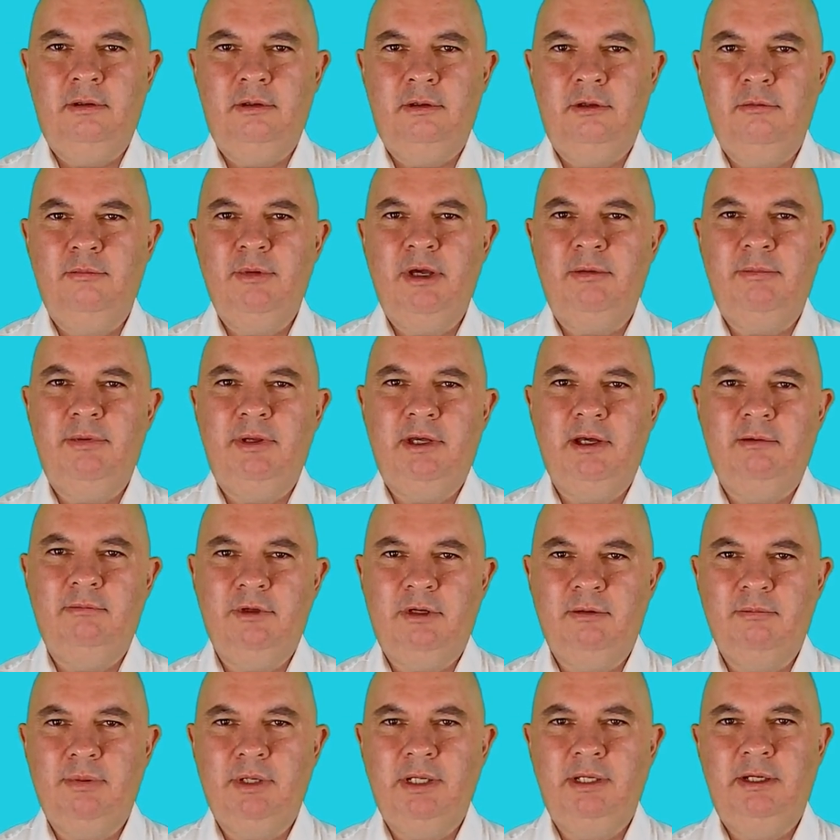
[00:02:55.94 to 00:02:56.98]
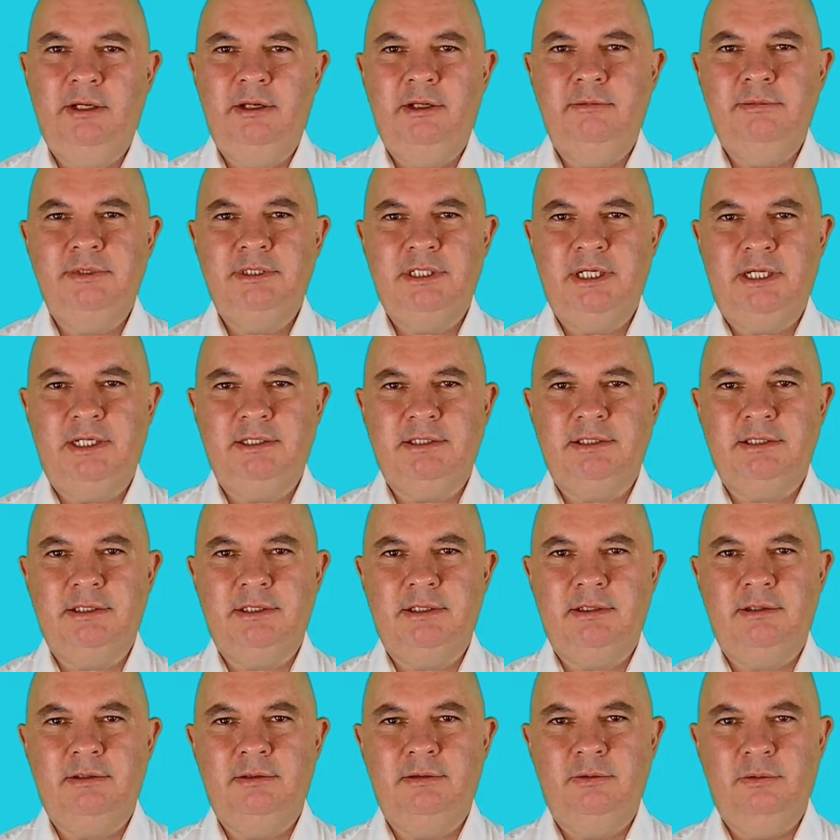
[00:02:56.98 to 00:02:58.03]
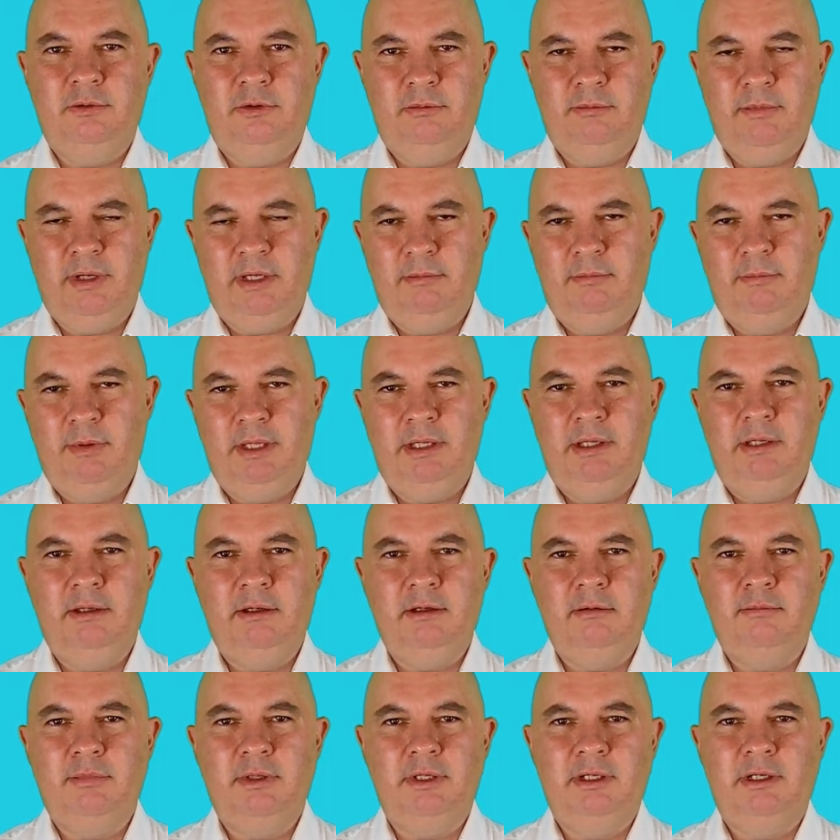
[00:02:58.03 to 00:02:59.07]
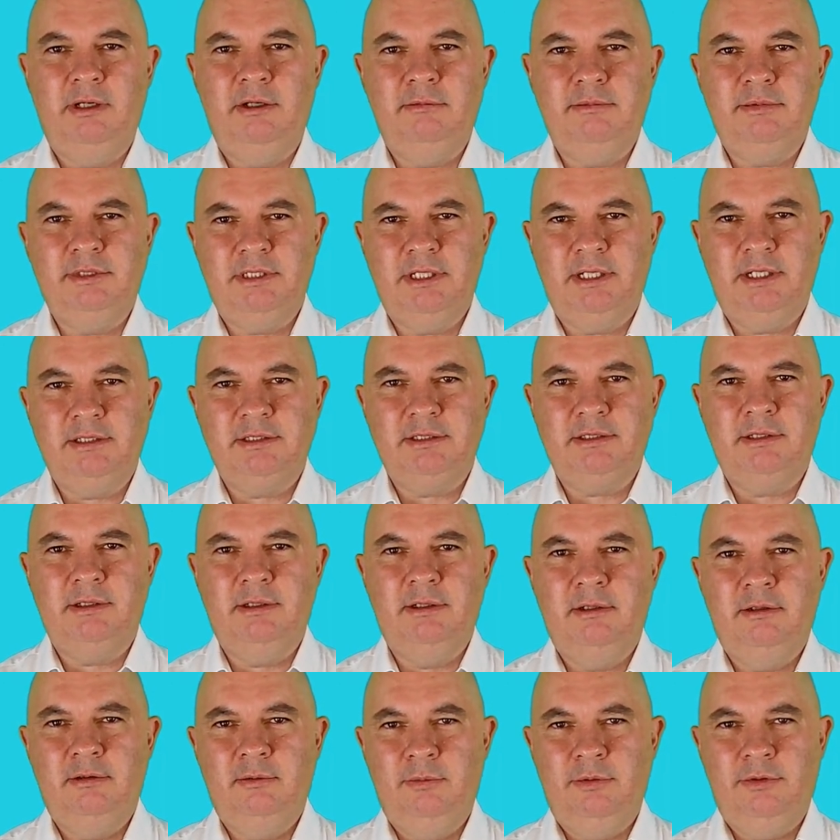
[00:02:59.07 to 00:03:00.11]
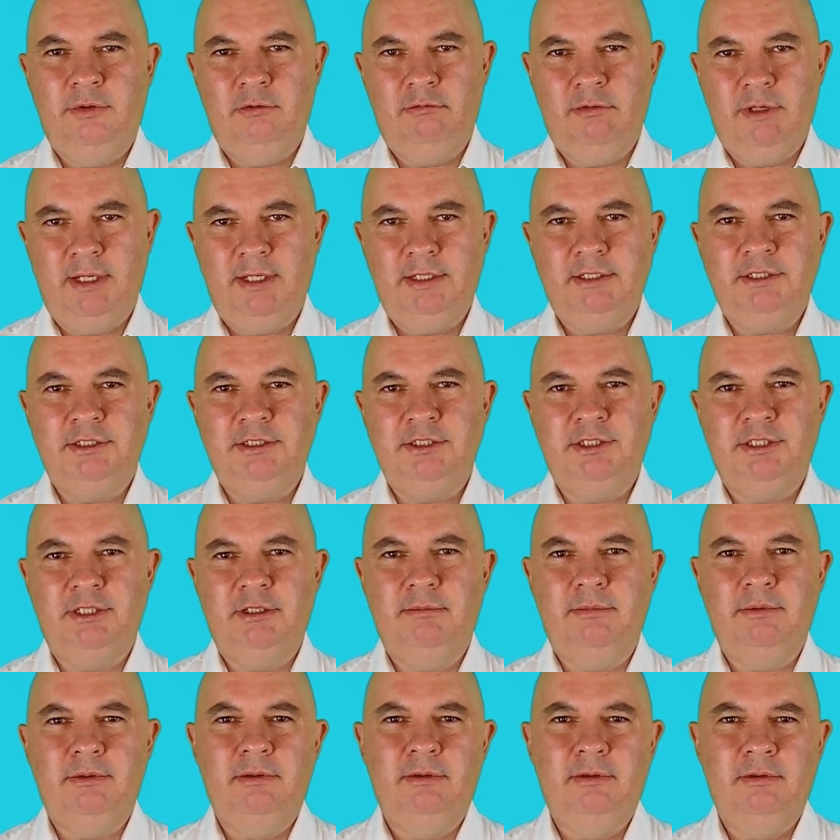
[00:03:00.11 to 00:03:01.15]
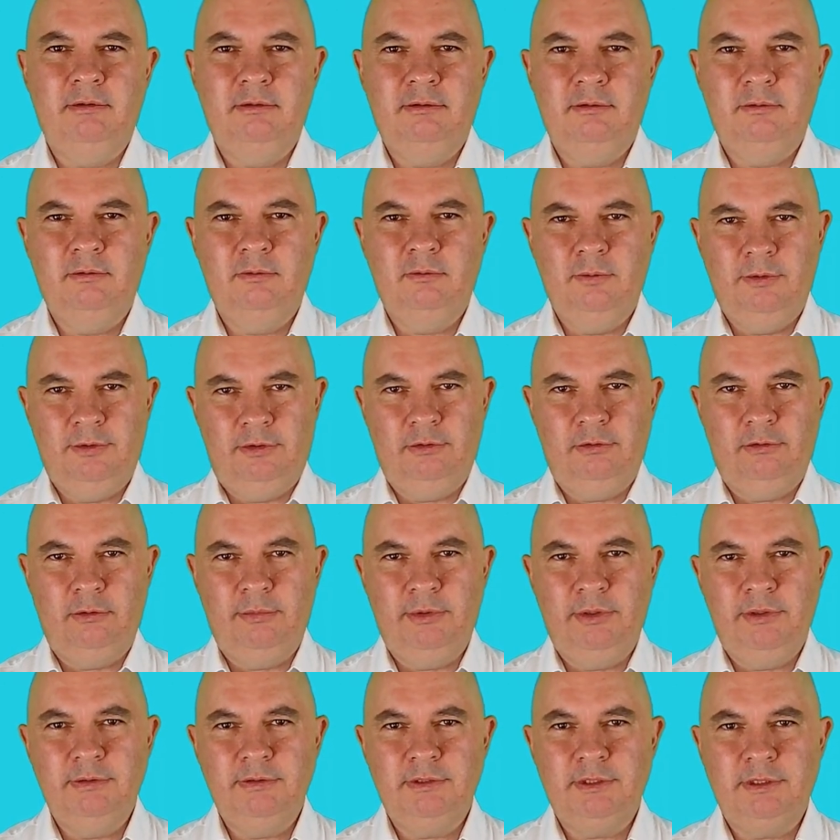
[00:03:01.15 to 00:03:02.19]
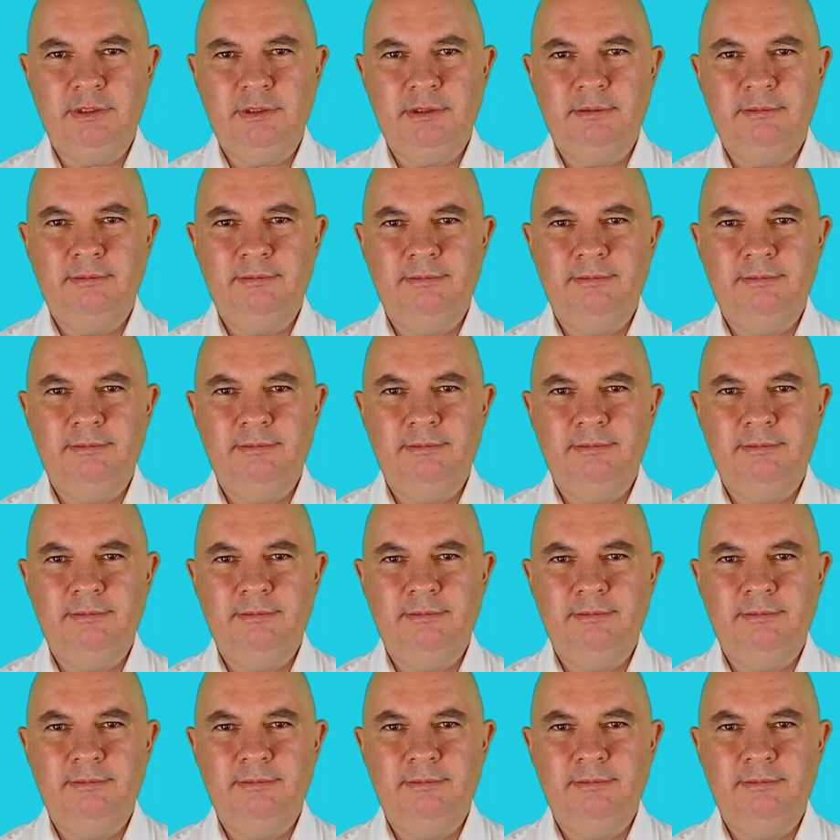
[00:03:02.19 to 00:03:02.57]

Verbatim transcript: You may become completely obsessed, or you may be completely obsessed, with your relationship with your abuser.